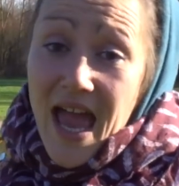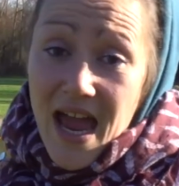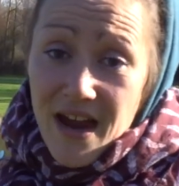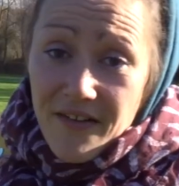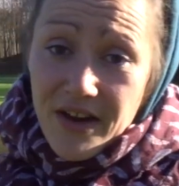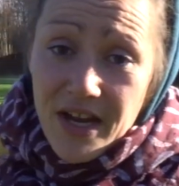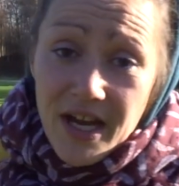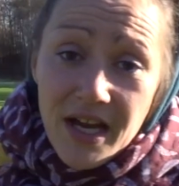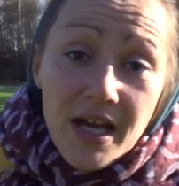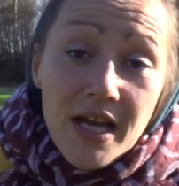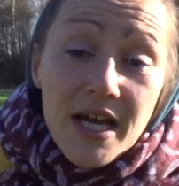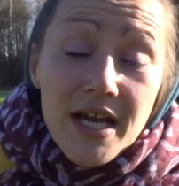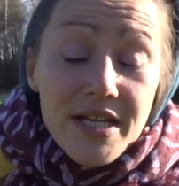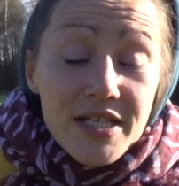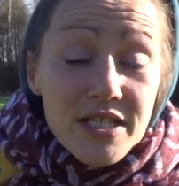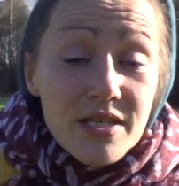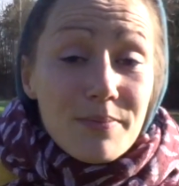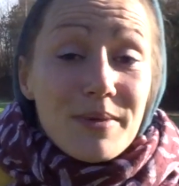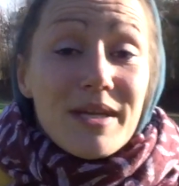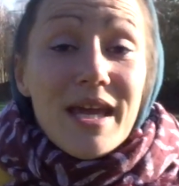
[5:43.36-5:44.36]
area
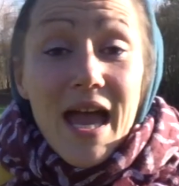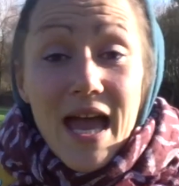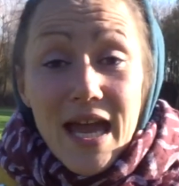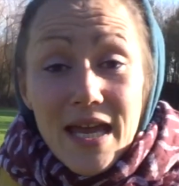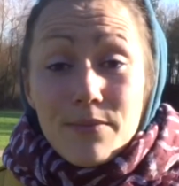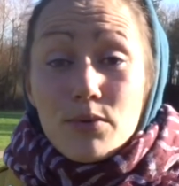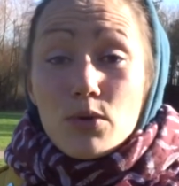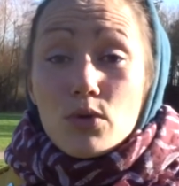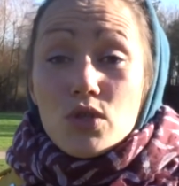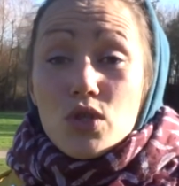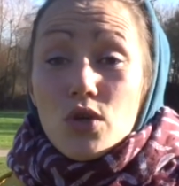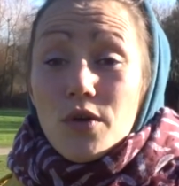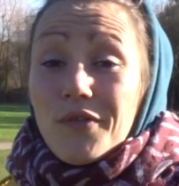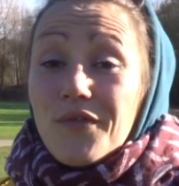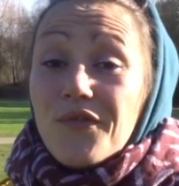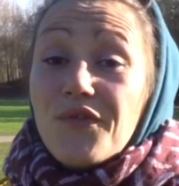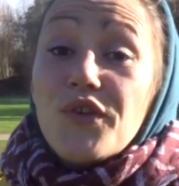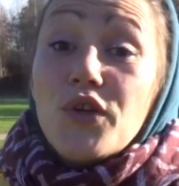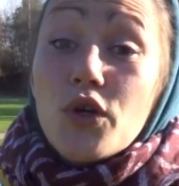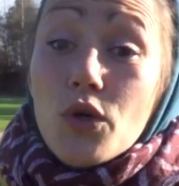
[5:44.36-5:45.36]
to be able to
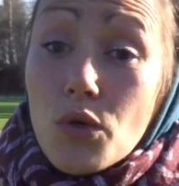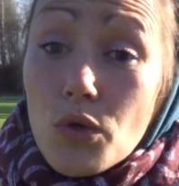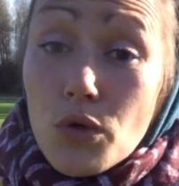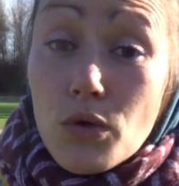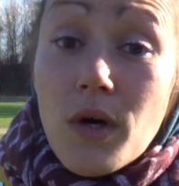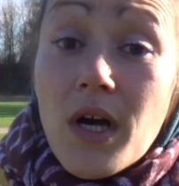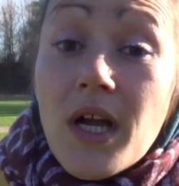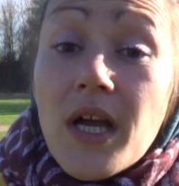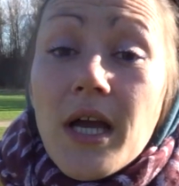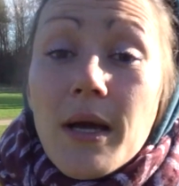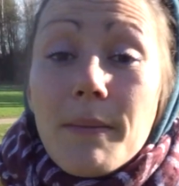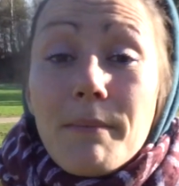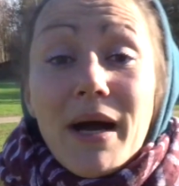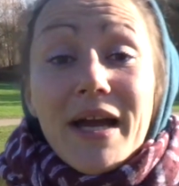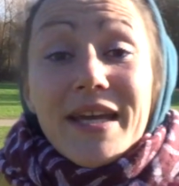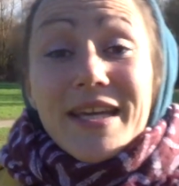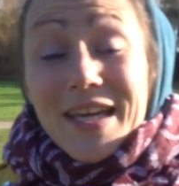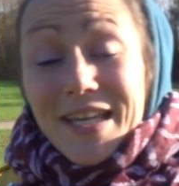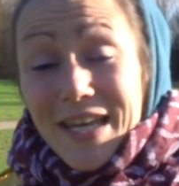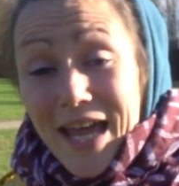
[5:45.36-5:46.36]
fuel
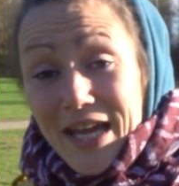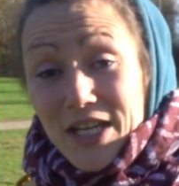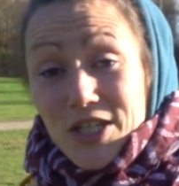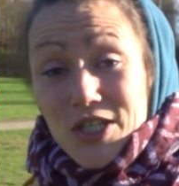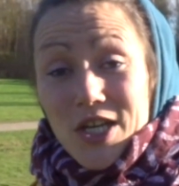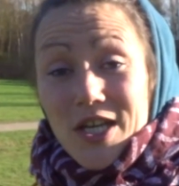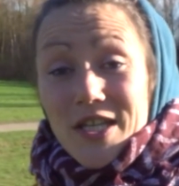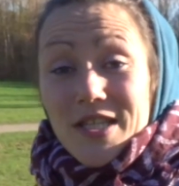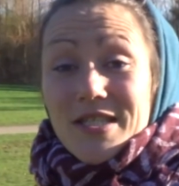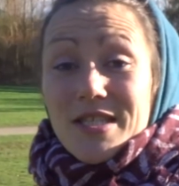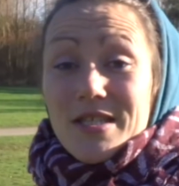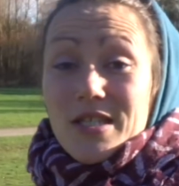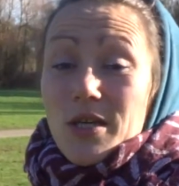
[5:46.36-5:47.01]
my connections,